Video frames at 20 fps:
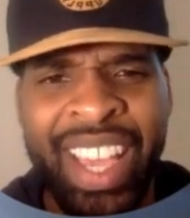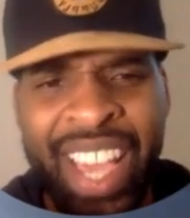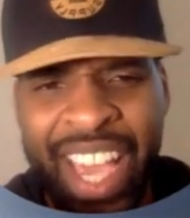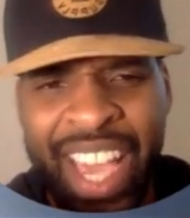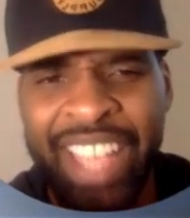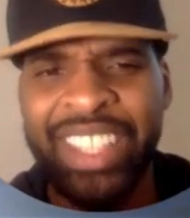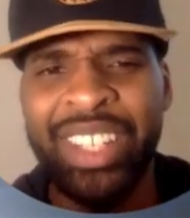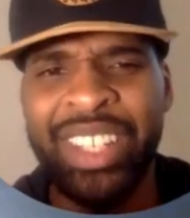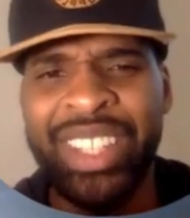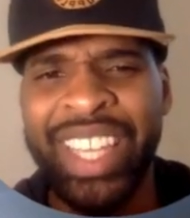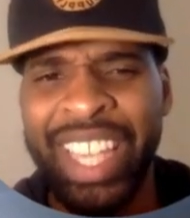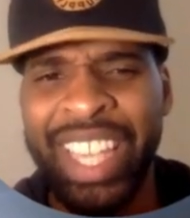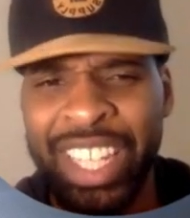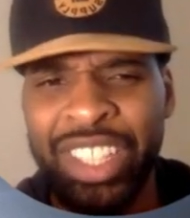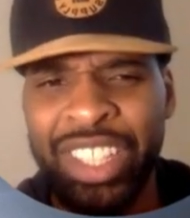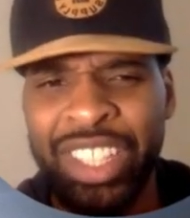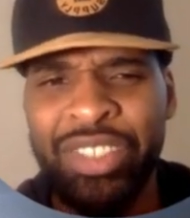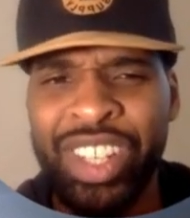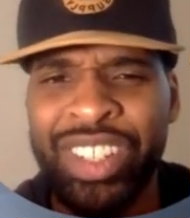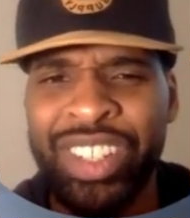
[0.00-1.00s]
Until the end
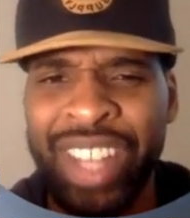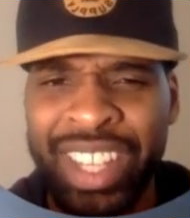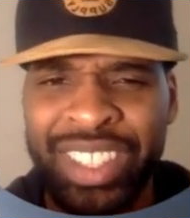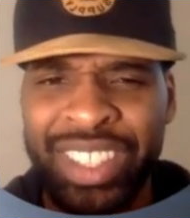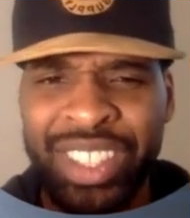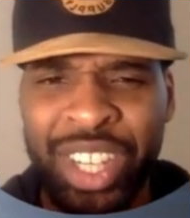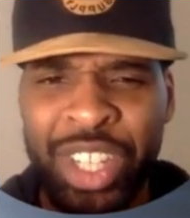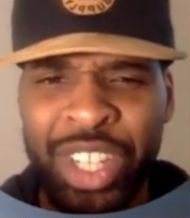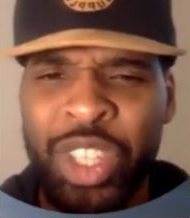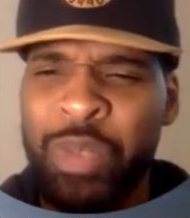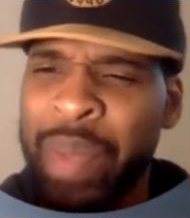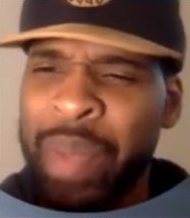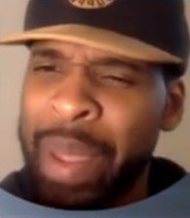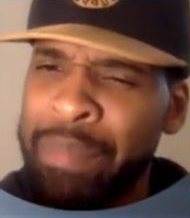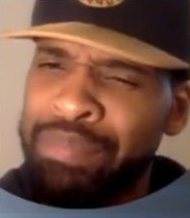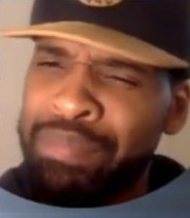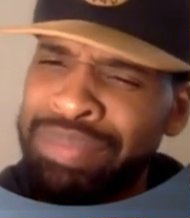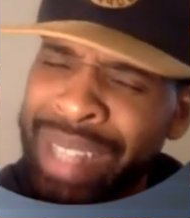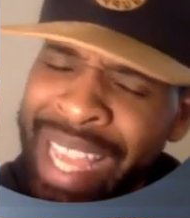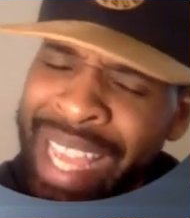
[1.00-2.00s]
of your next turn, you
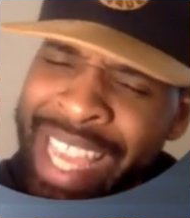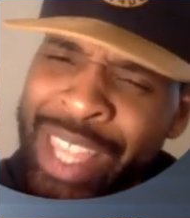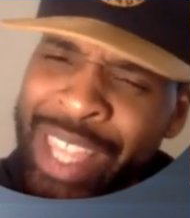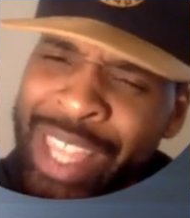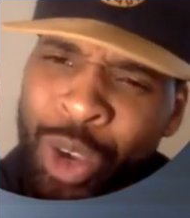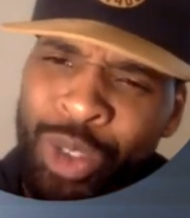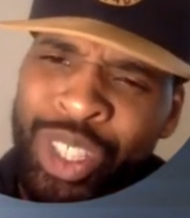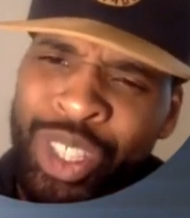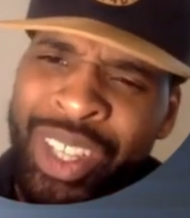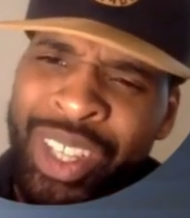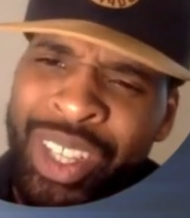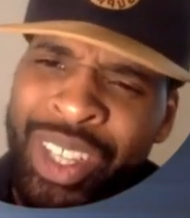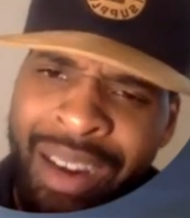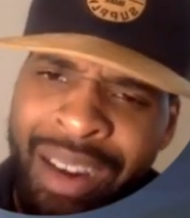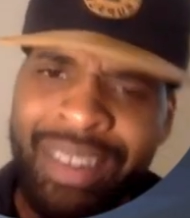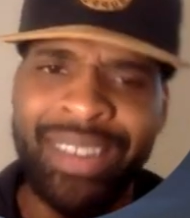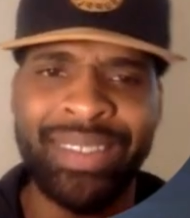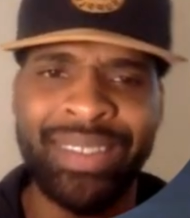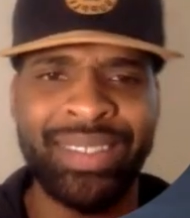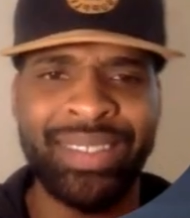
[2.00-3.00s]
may play those
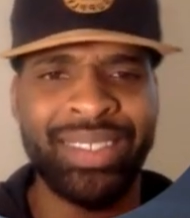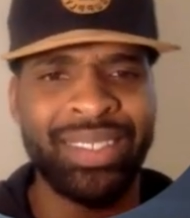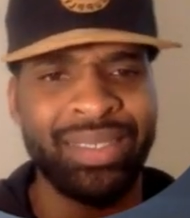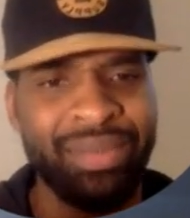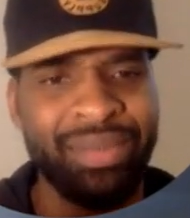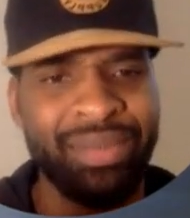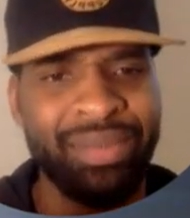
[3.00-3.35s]
cards.